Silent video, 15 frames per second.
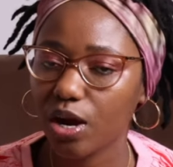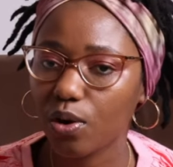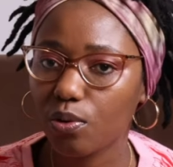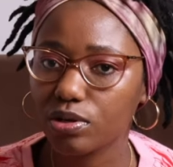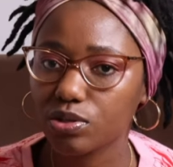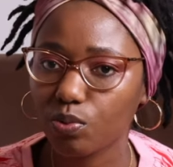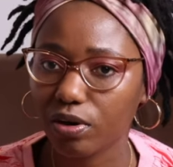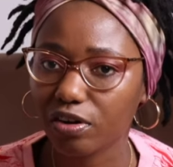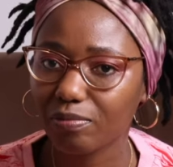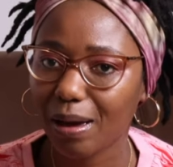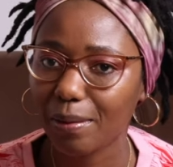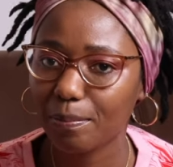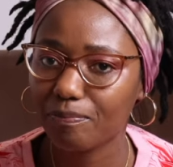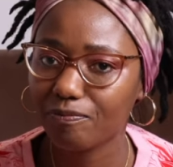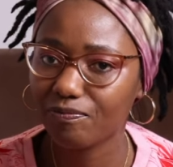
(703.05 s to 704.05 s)
who is one of
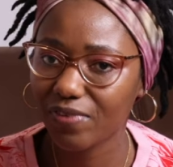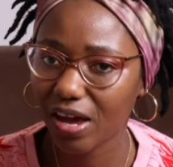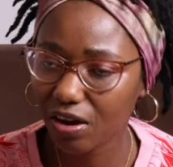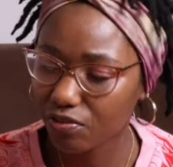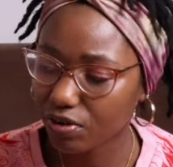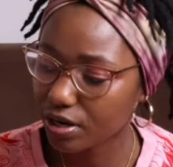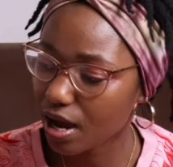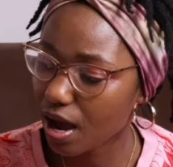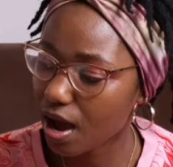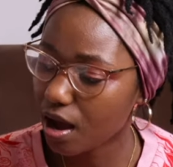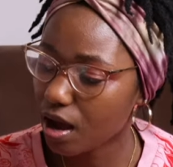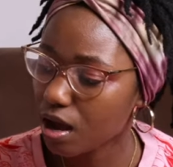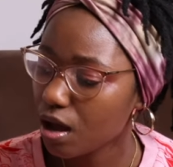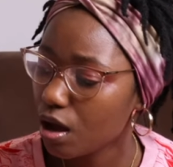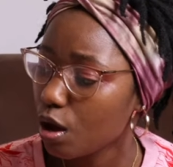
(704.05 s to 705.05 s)
my favorite
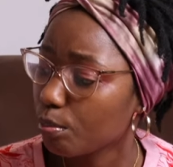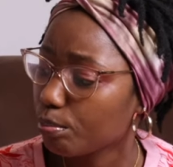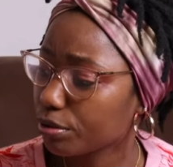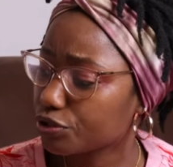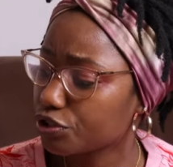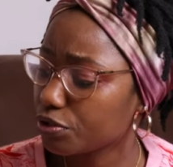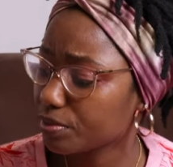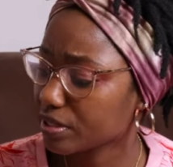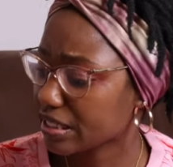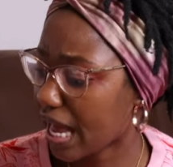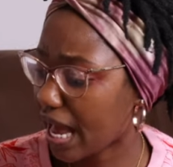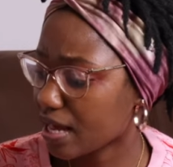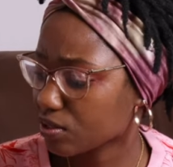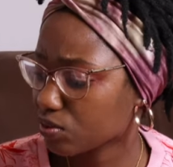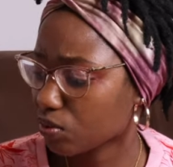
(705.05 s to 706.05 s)
booktubers
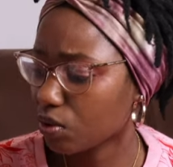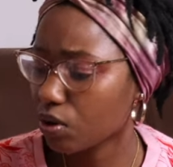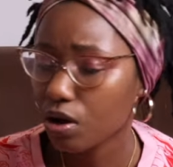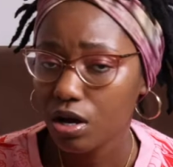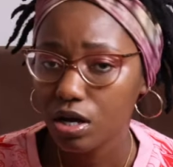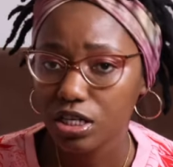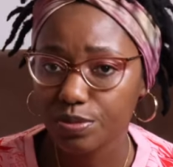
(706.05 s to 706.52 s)
as well.